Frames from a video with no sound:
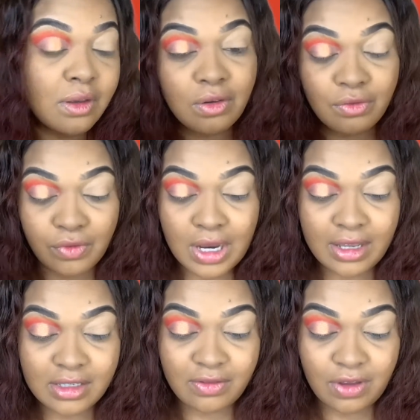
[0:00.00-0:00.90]
Fred
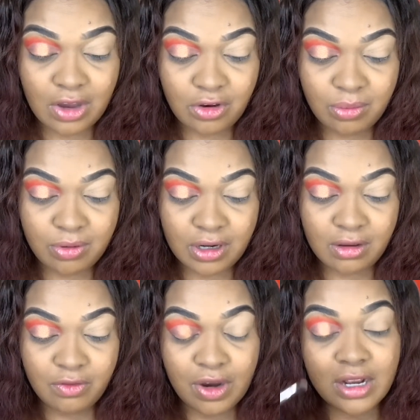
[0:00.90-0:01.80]
is very
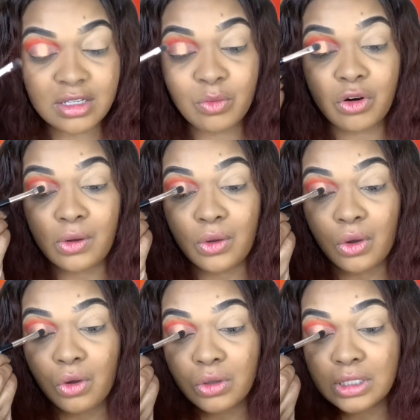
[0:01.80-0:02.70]
pretty. Fred is more
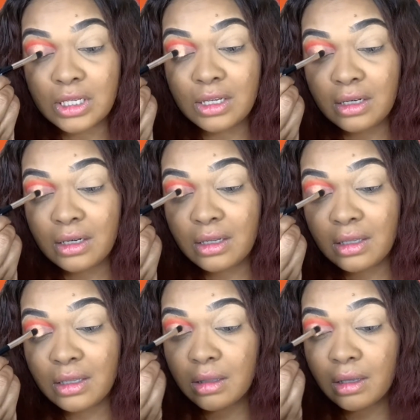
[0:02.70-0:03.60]
golden,
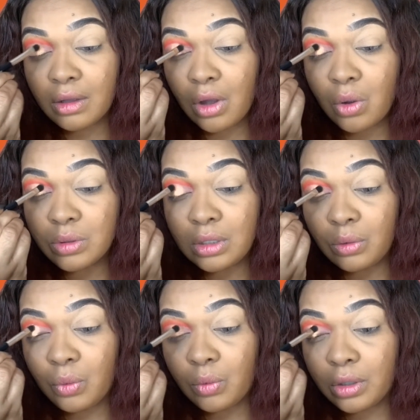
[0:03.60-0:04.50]
like golden
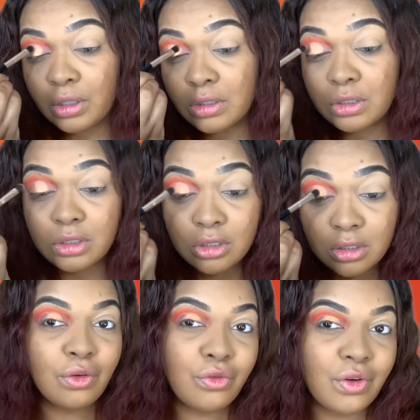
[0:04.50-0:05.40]
orange.
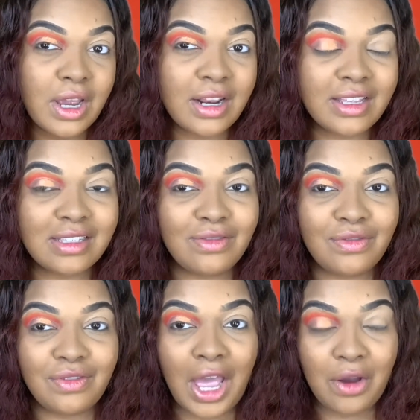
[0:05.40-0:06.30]
Fred is
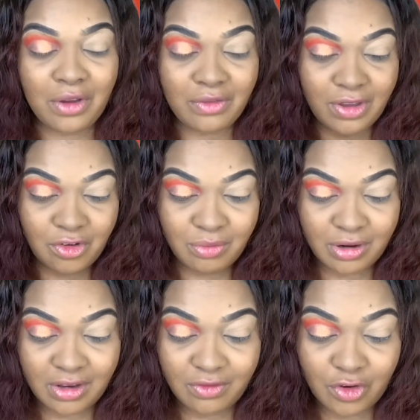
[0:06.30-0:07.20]
very, very
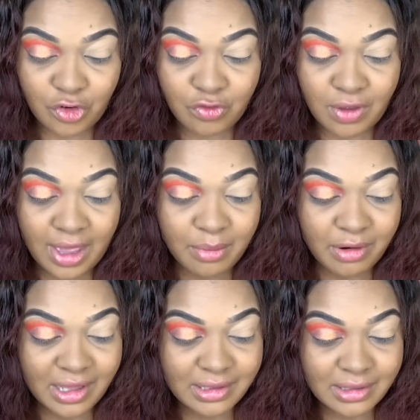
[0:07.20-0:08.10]
pretty, very
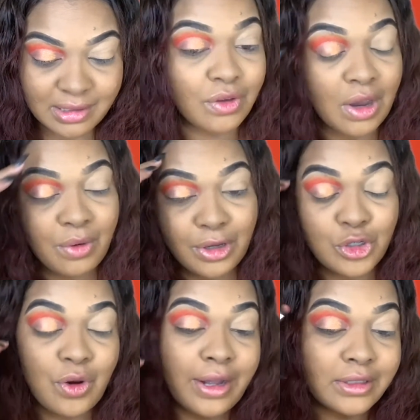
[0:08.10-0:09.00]
vibrant, very
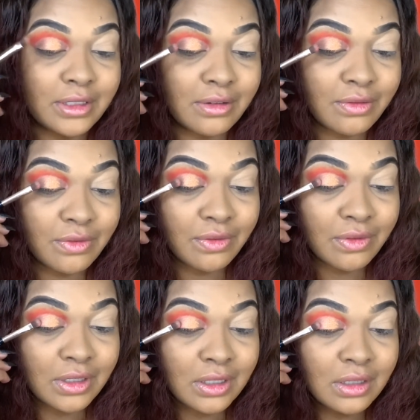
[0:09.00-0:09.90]
attractive.
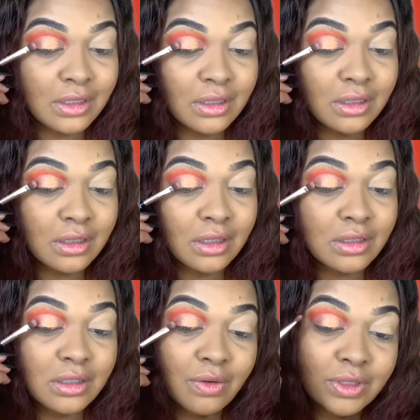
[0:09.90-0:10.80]
Now
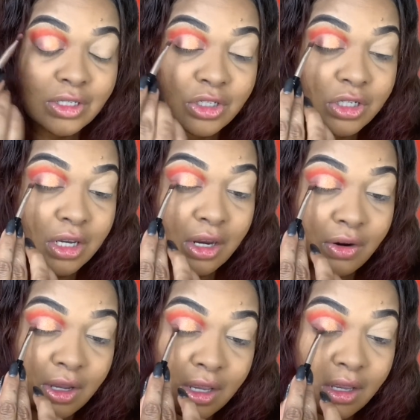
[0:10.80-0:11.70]
let's go into
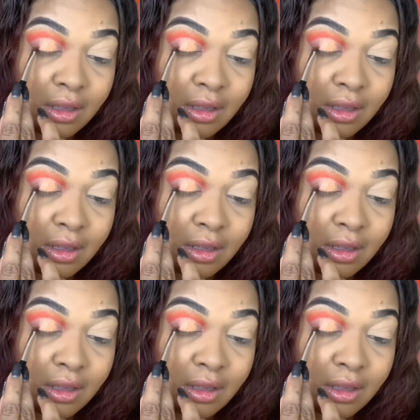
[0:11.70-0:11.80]
Cherry.